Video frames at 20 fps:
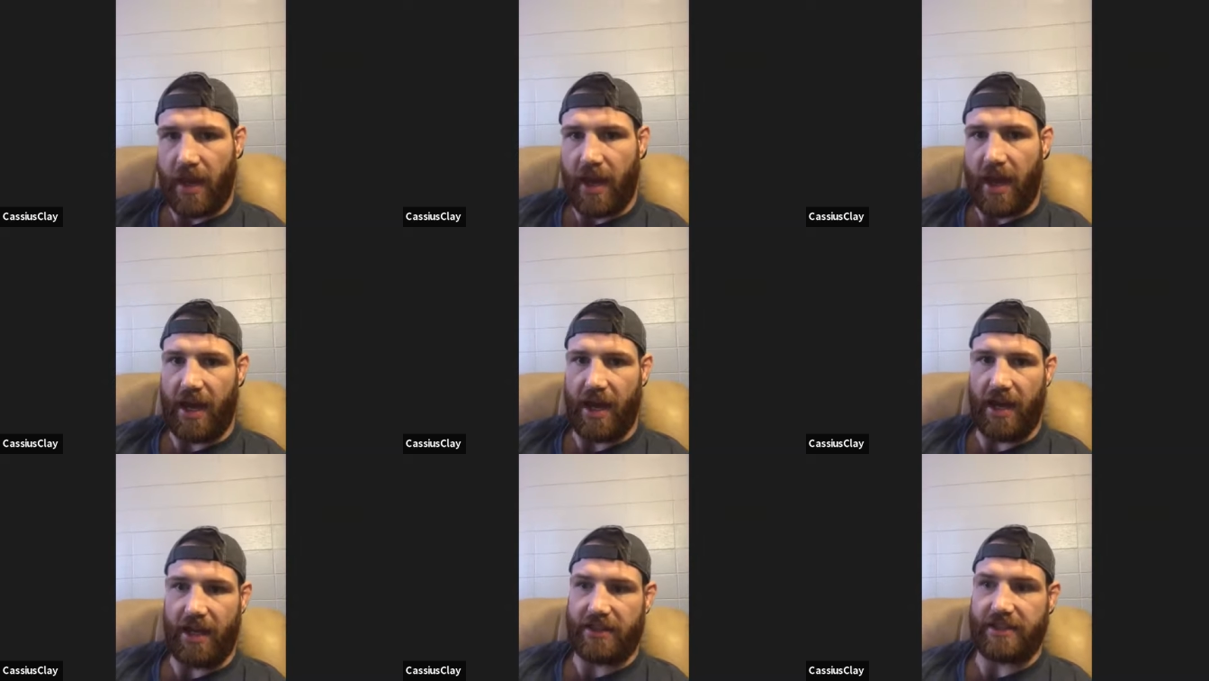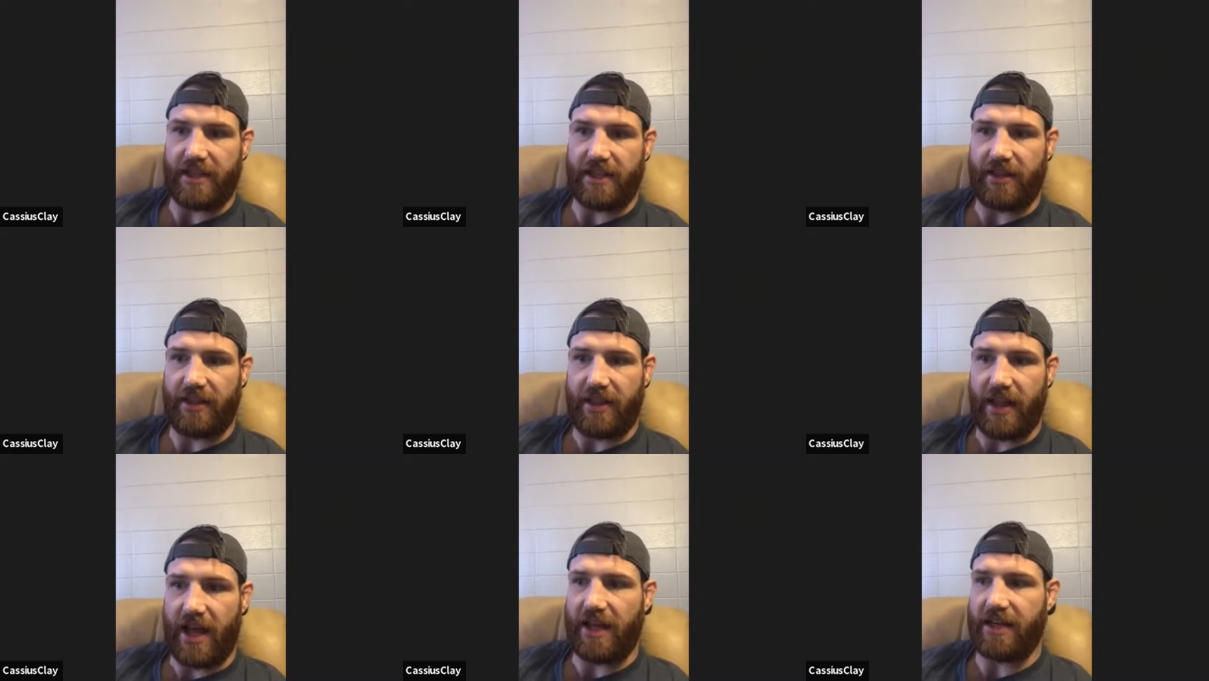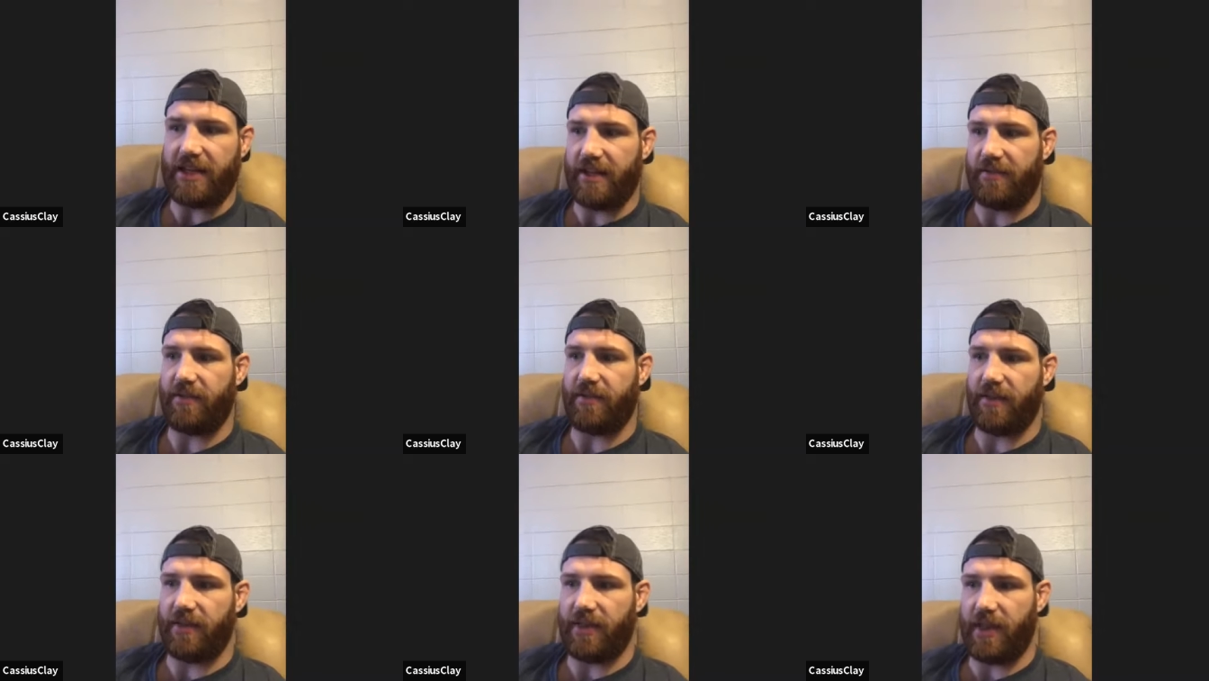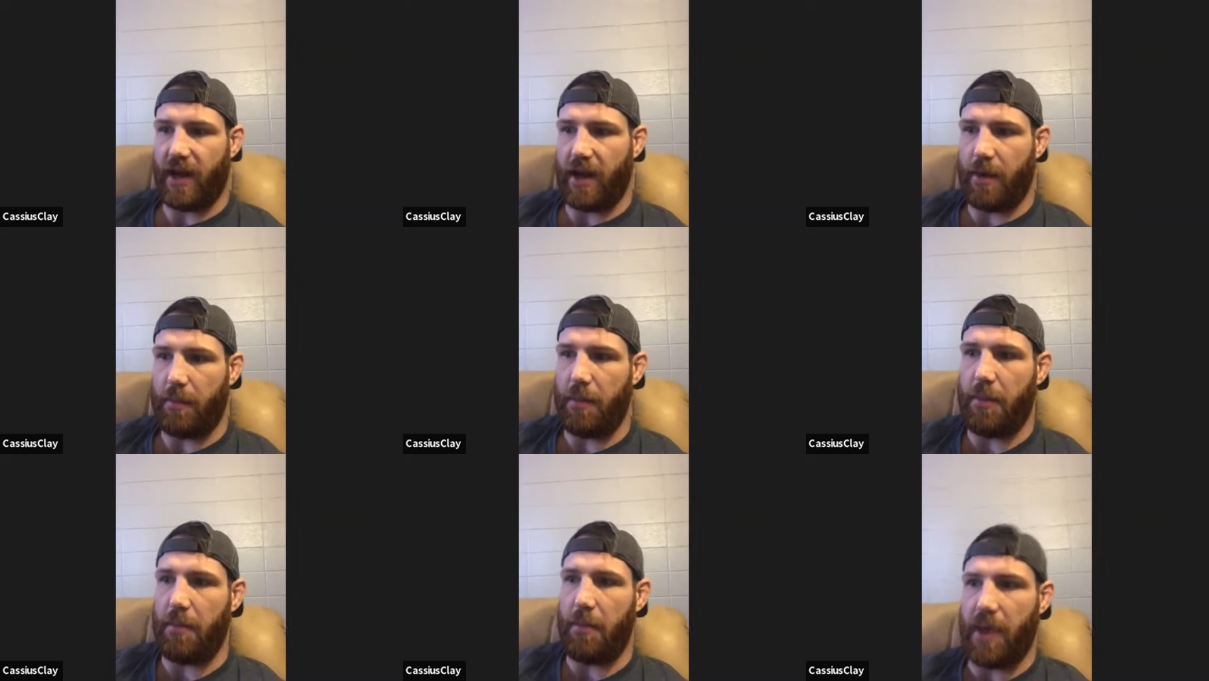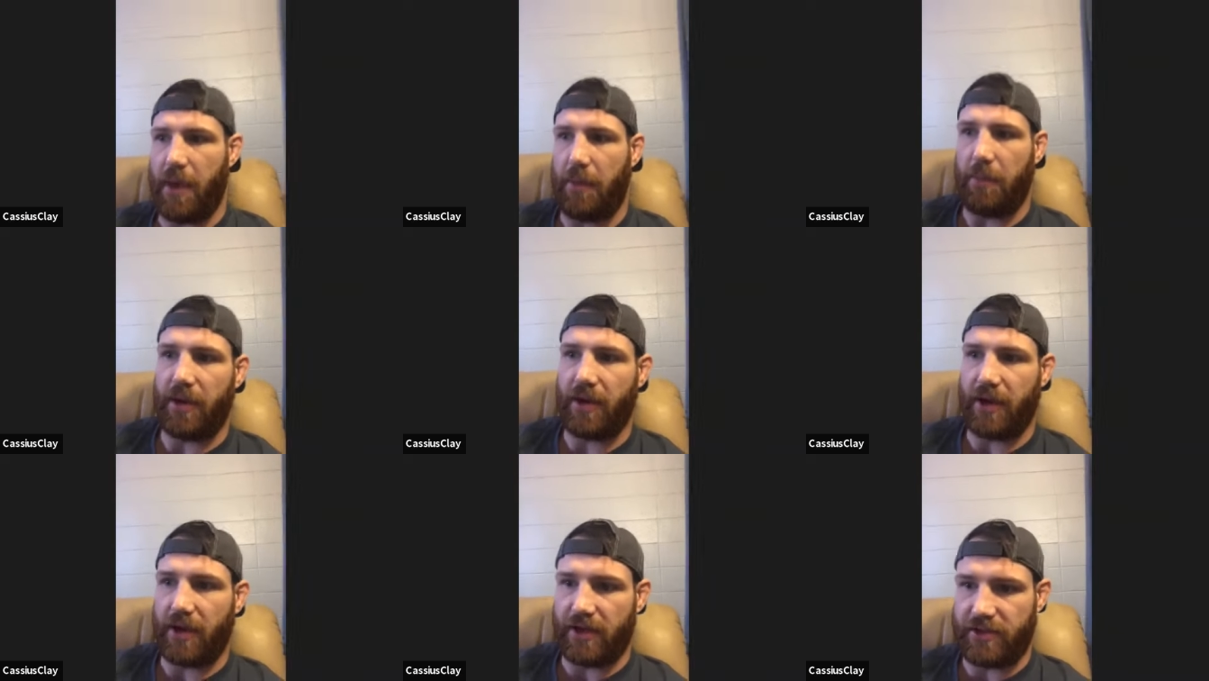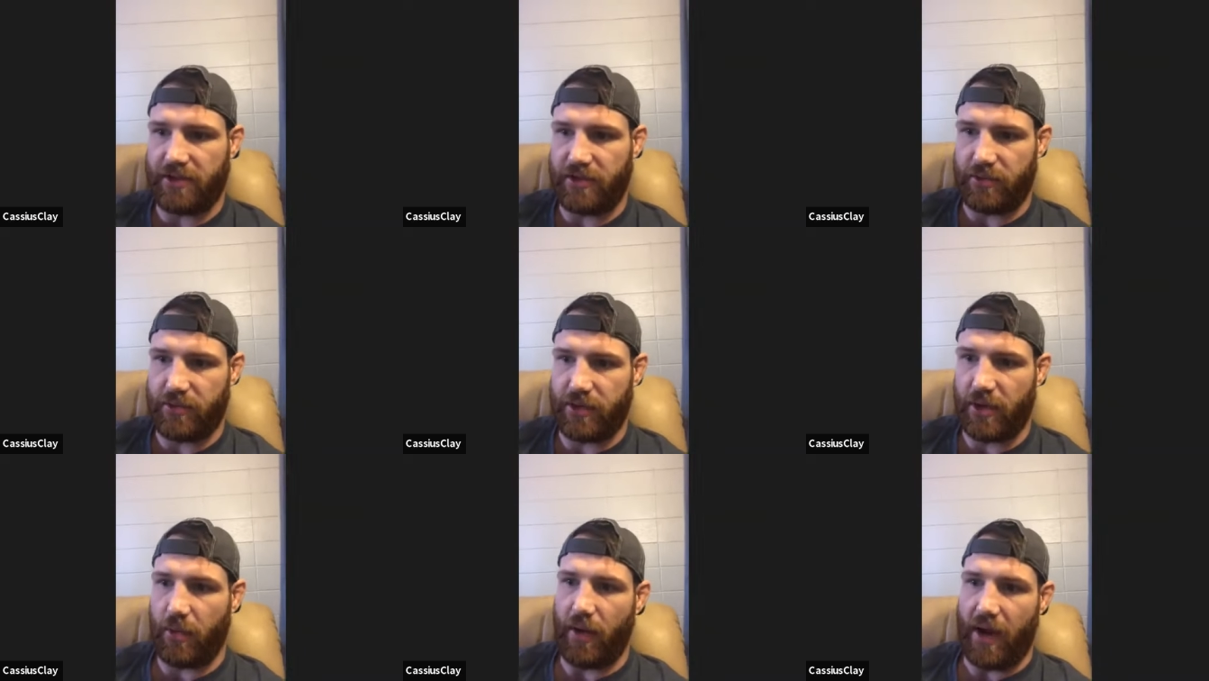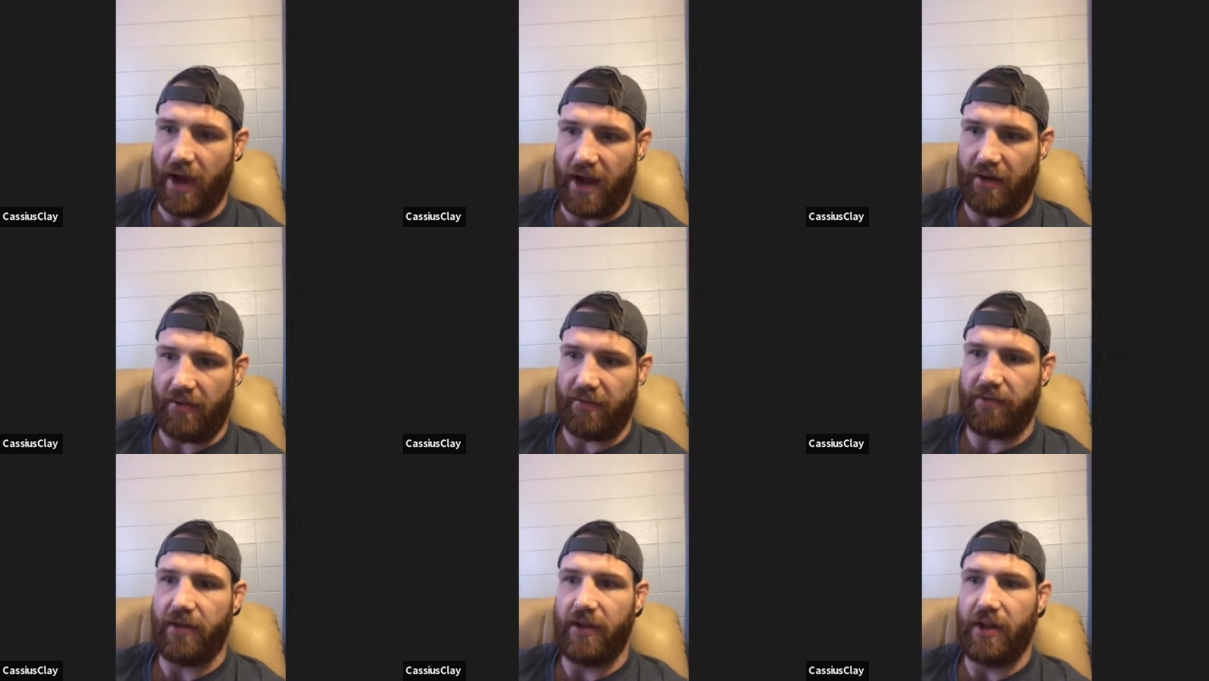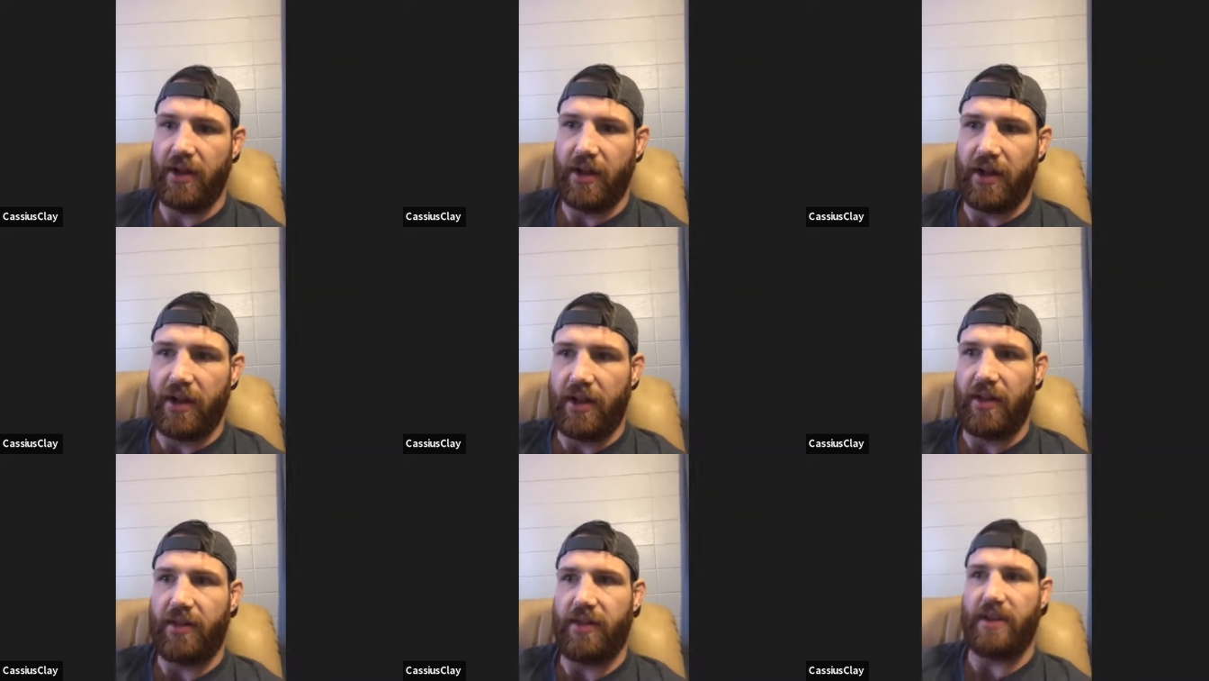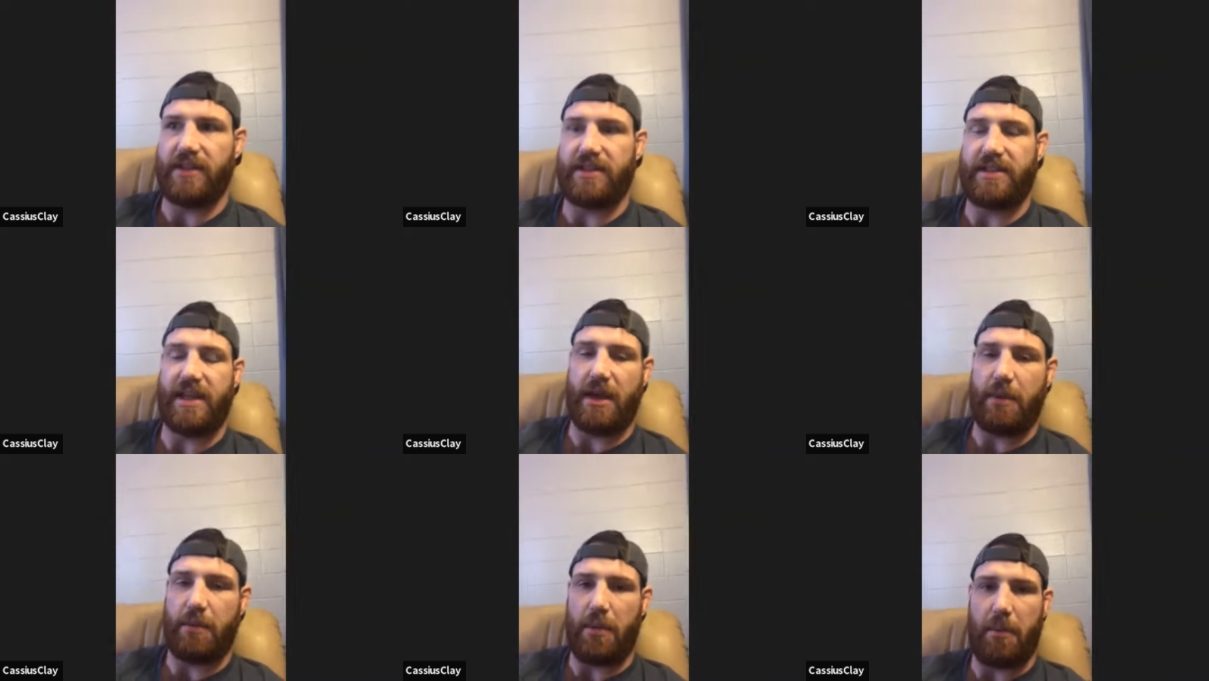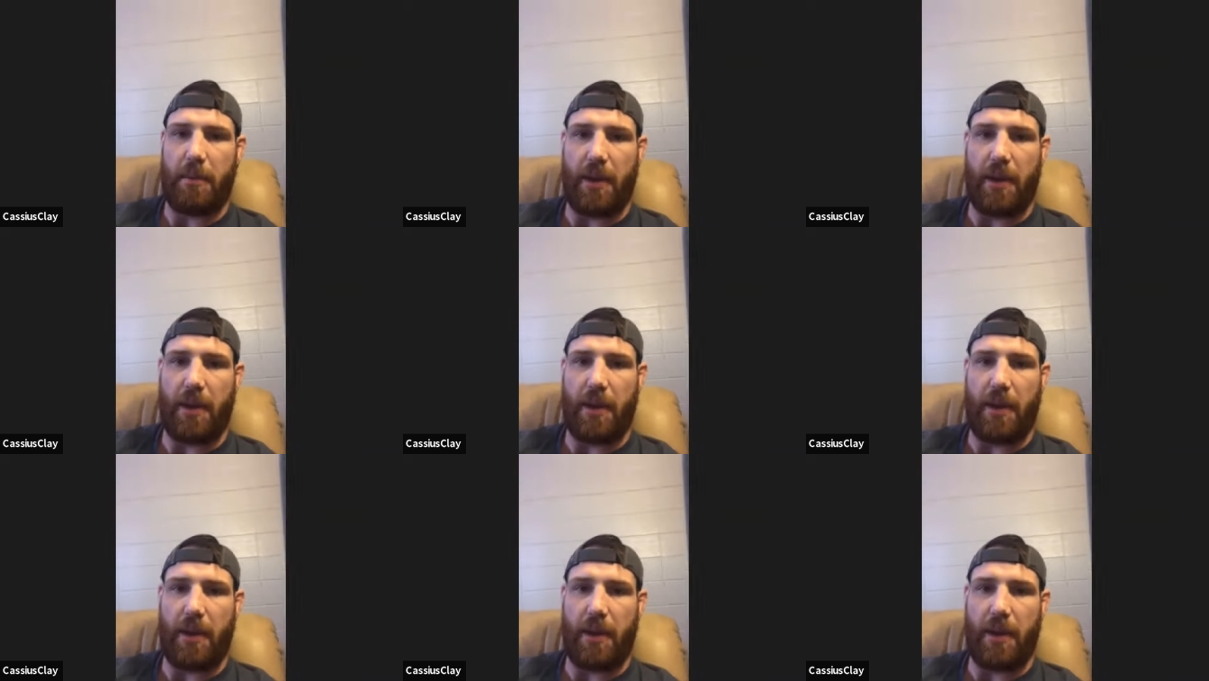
And it's a lot different than MMA because you don't have the same